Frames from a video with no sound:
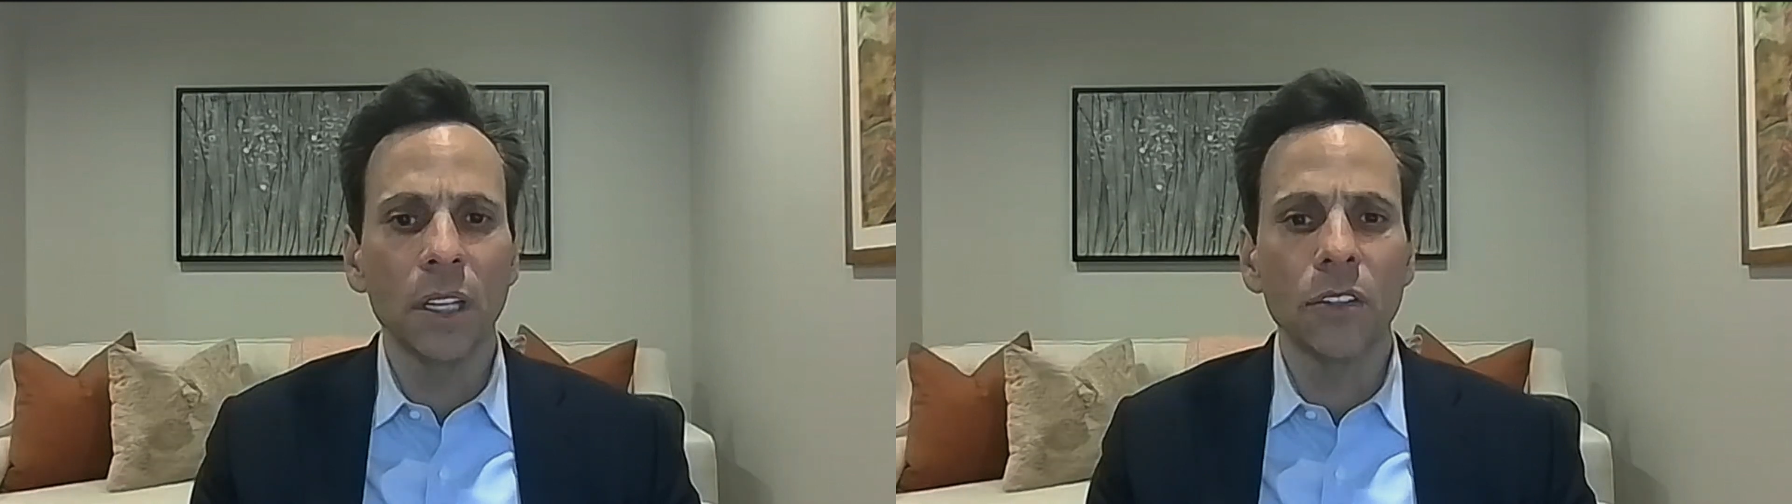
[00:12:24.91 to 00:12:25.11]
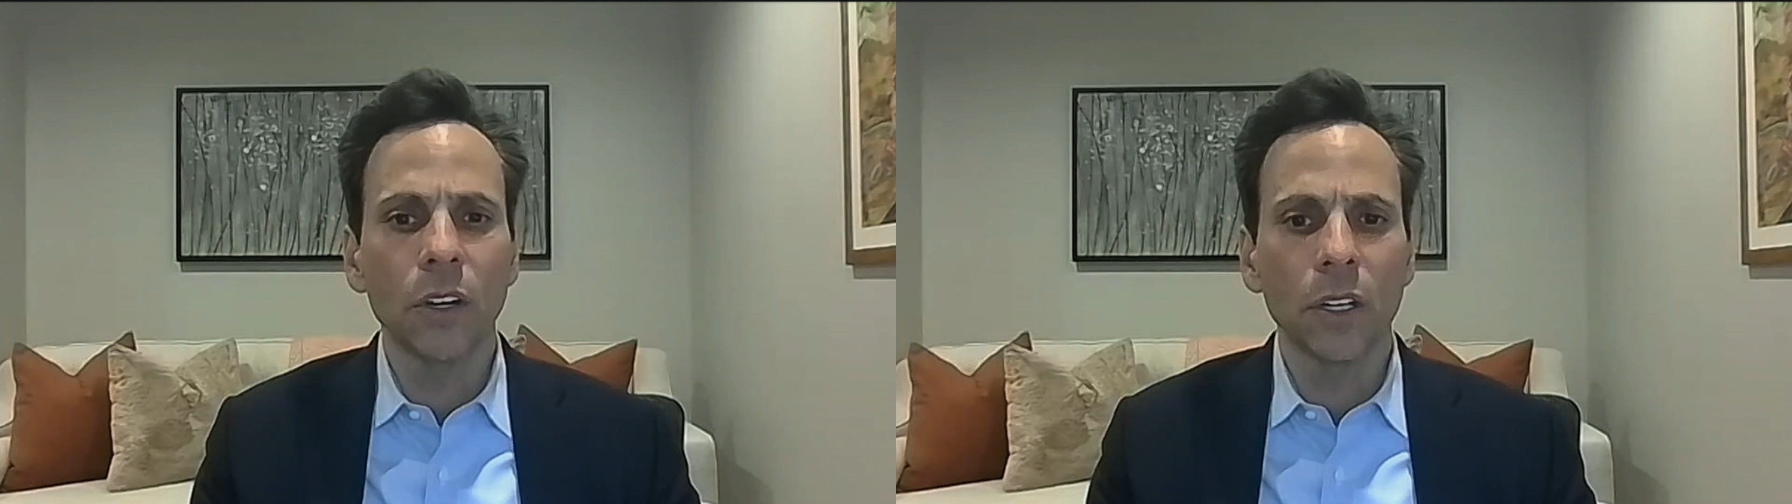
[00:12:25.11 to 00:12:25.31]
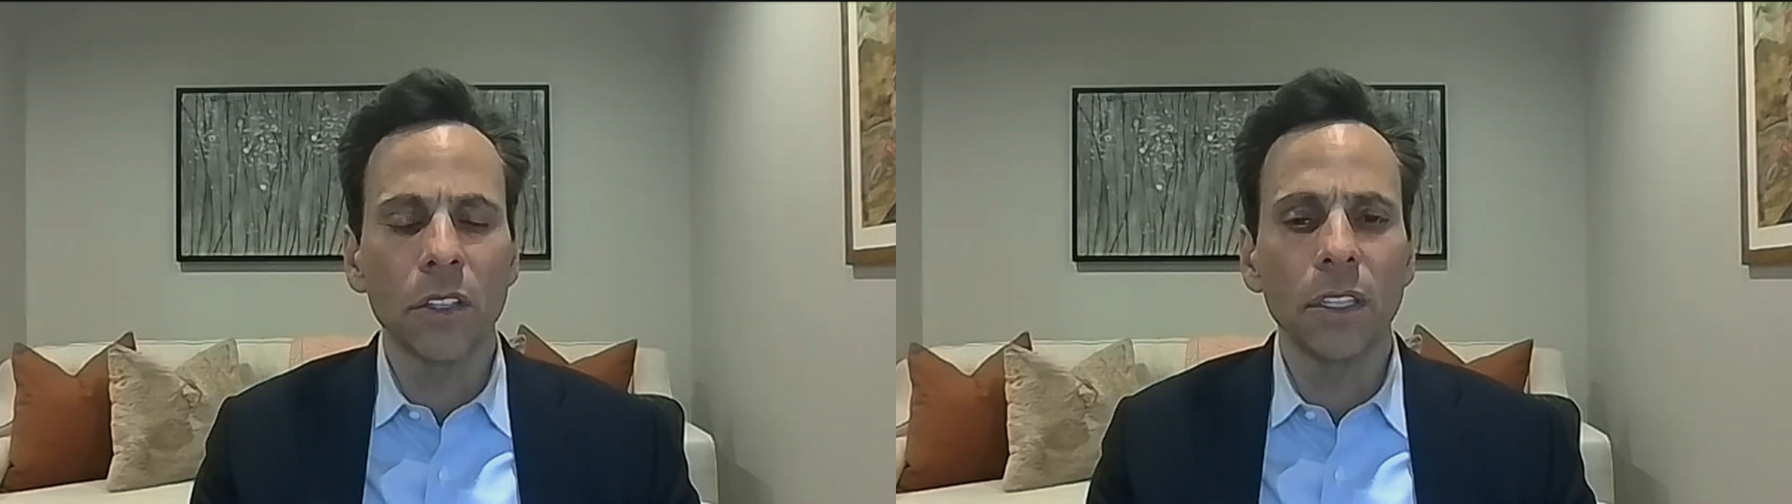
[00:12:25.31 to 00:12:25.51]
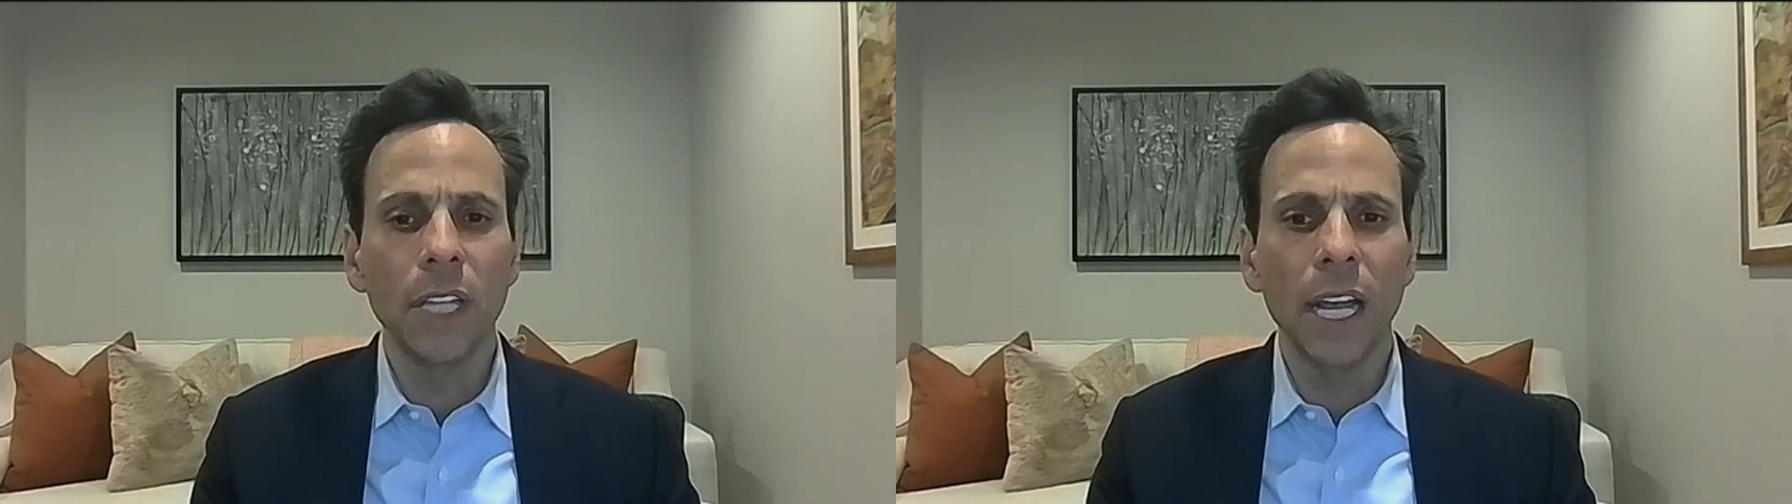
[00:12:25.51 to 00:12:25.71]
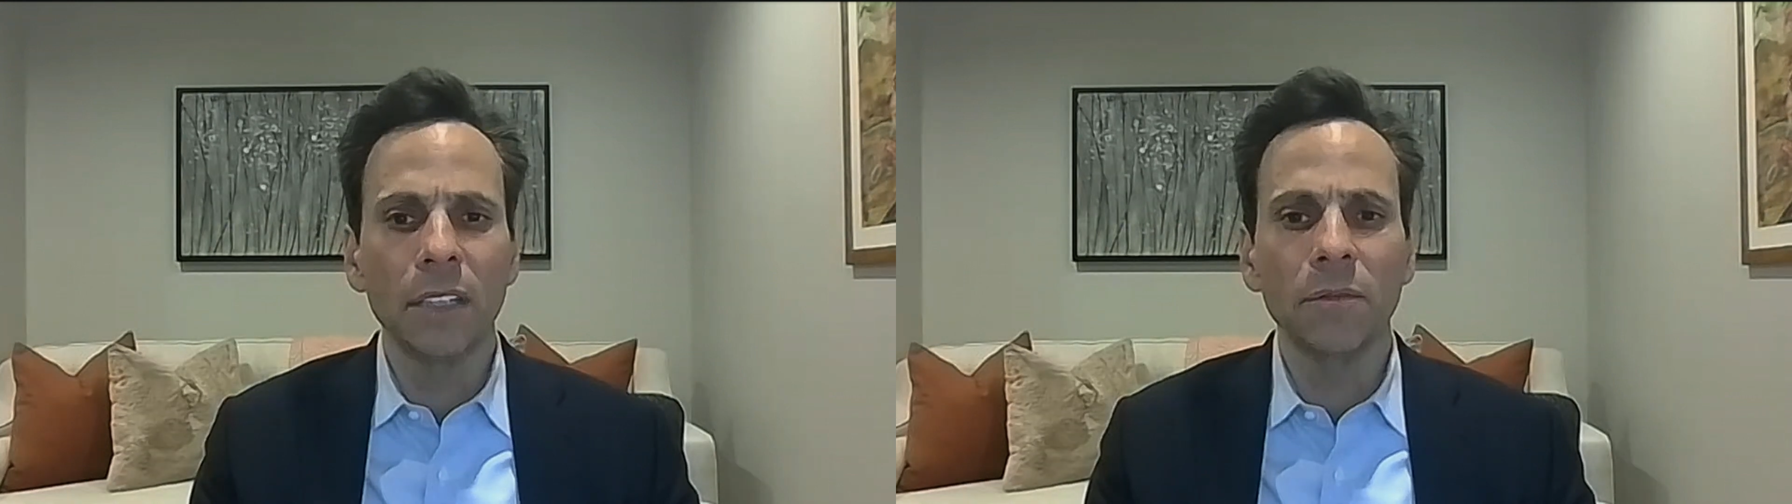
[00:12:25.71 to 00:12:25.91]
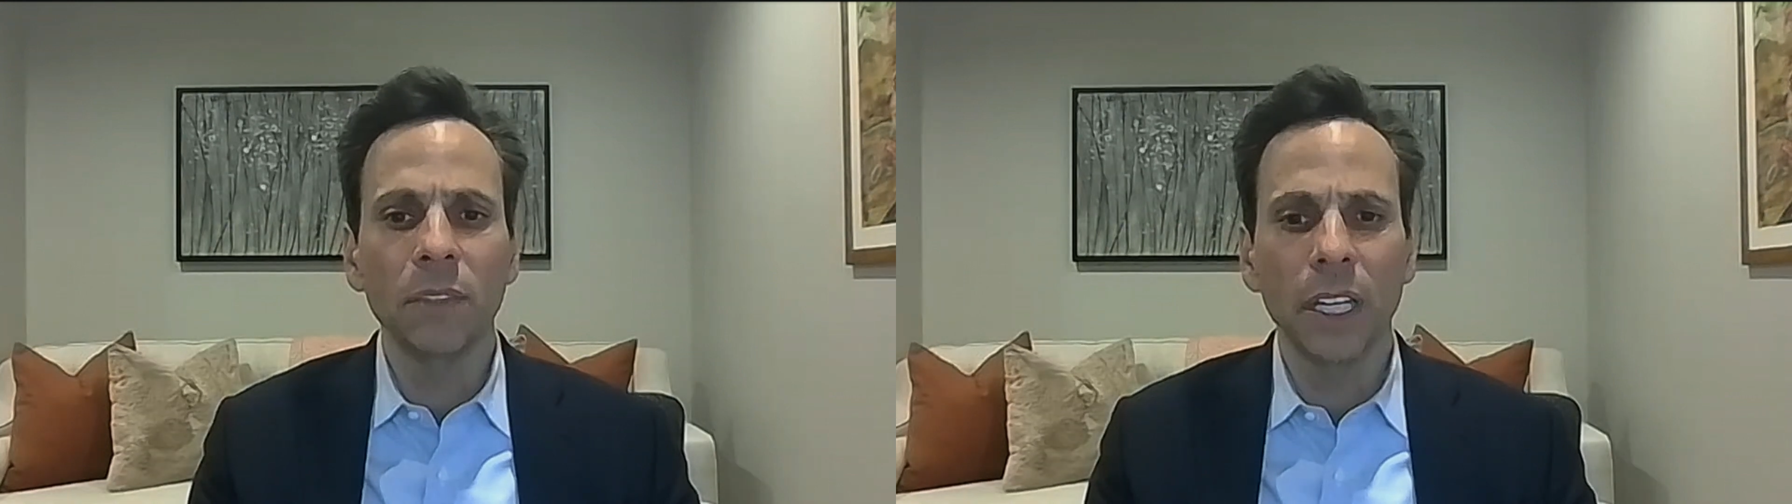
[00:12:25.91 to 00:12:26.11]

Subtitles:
starts, not